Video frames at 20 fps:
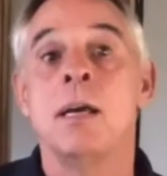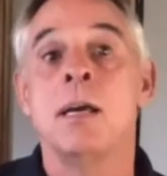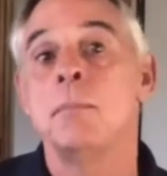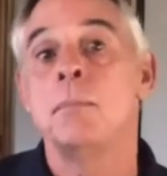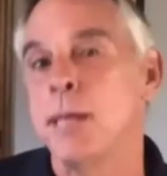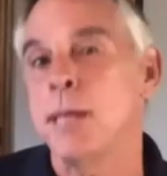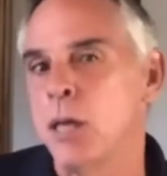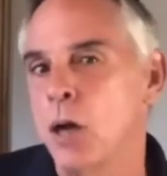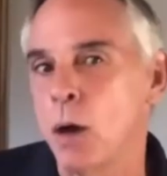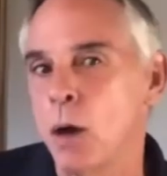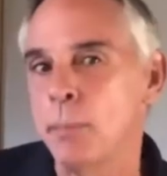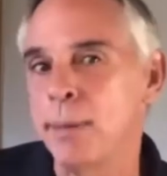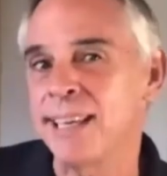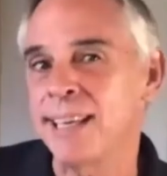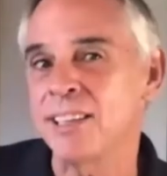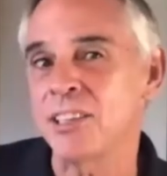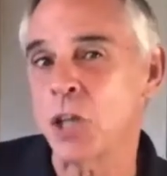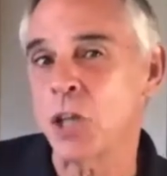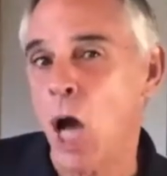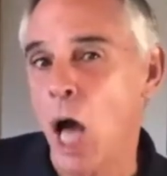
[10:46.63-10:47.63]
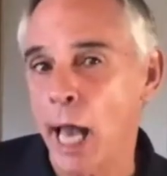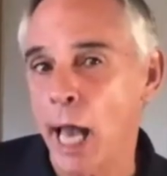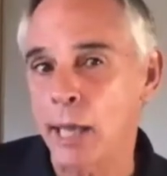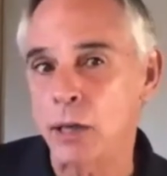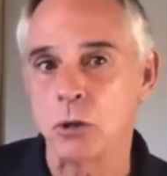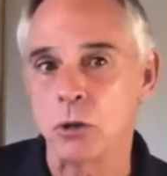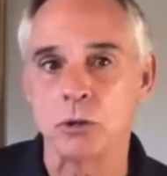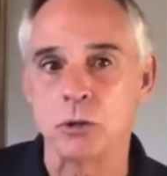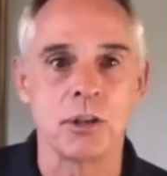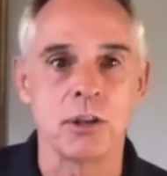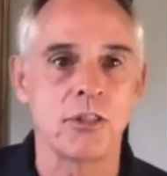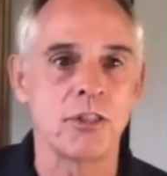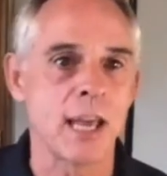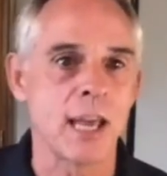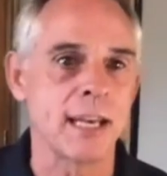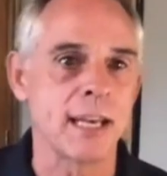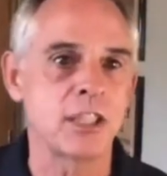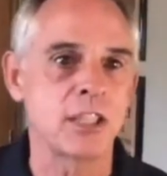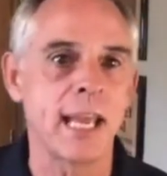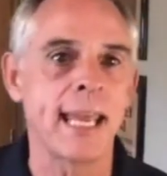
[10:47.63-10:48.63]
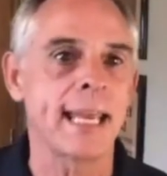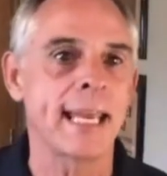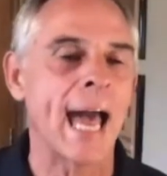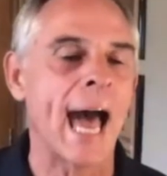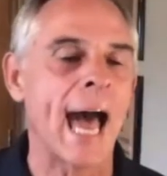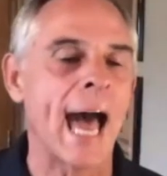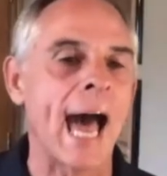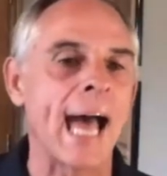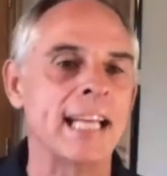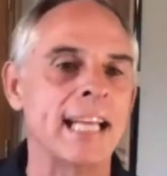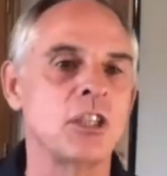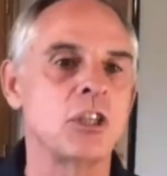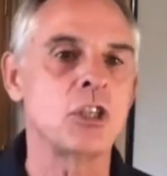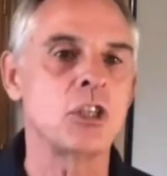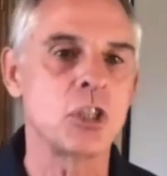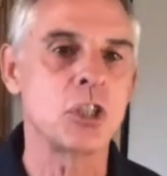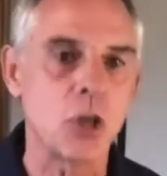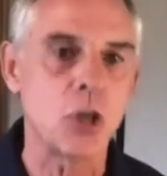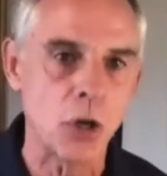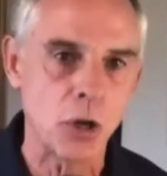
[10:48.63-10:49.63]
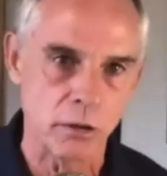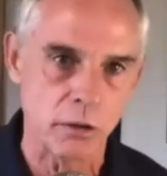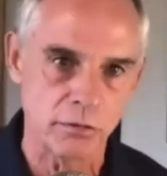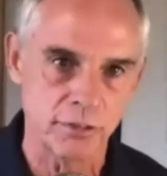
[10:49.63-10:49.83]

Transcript: becoming entitled and saying I deserve.